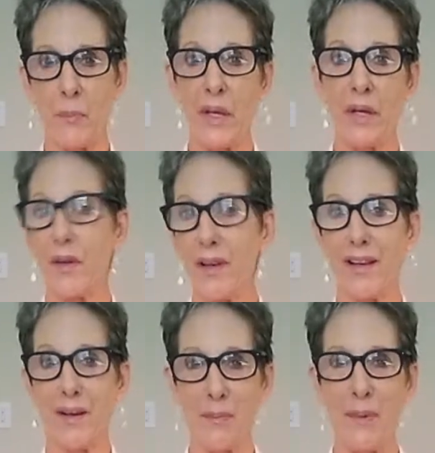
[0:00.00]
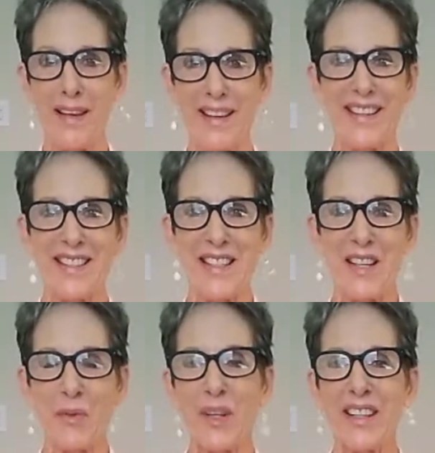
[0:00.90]
but it's
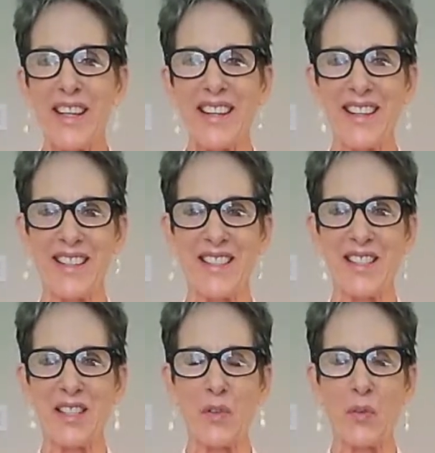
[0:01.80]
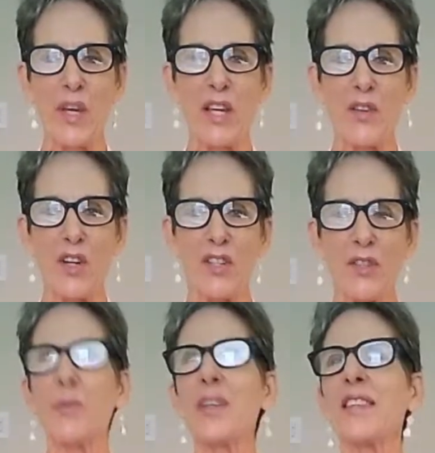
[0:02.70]
really,
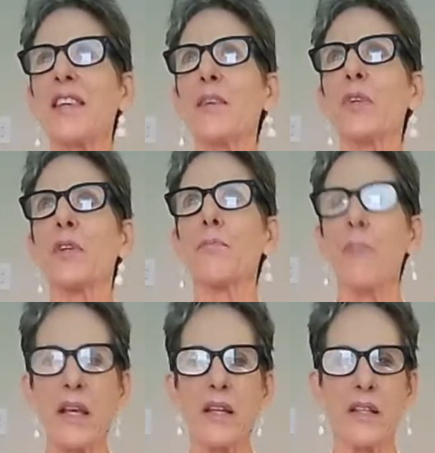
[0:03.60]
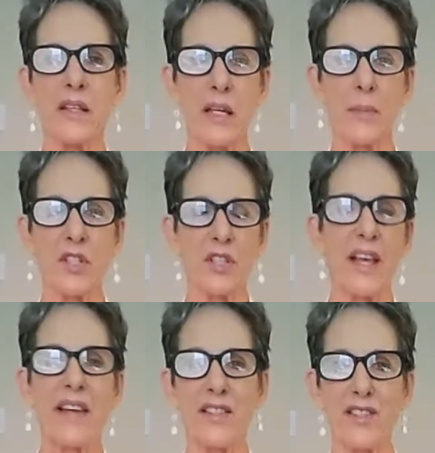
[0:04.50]
we say we're made in the image and
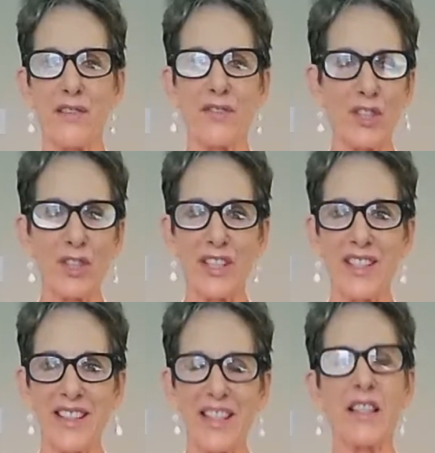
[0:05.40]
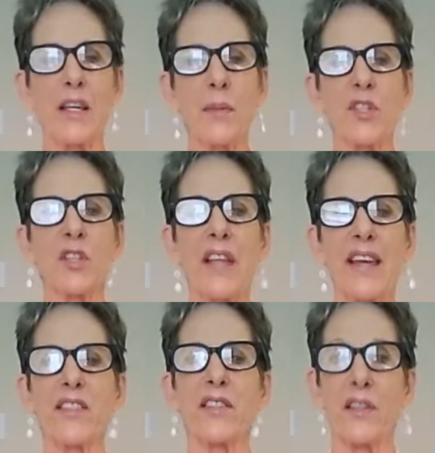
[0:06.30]
likeness of good, in the image and
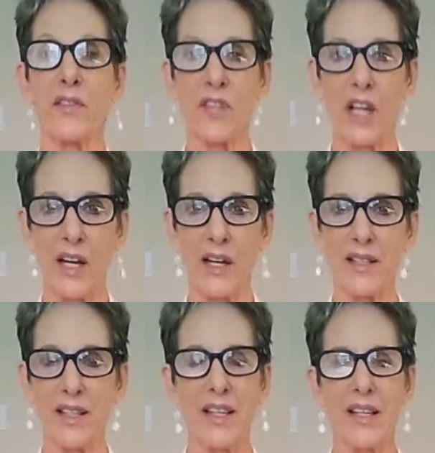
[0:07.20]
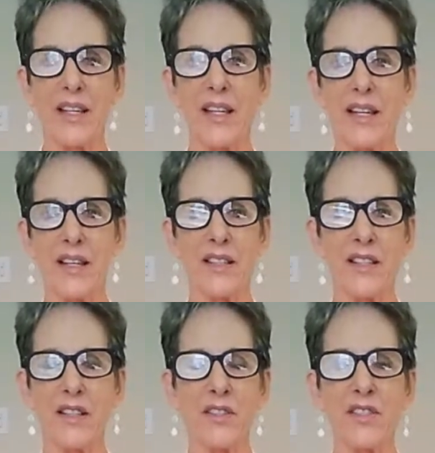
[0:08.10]
likeness of God. And
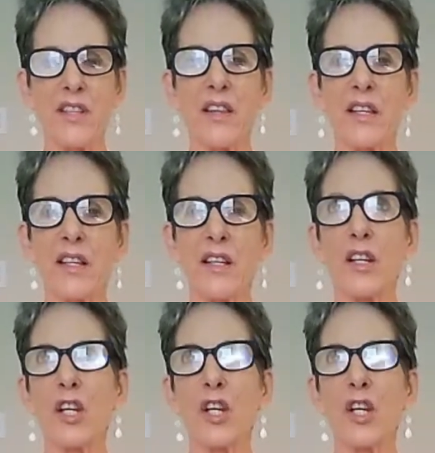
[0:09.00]
there is nothing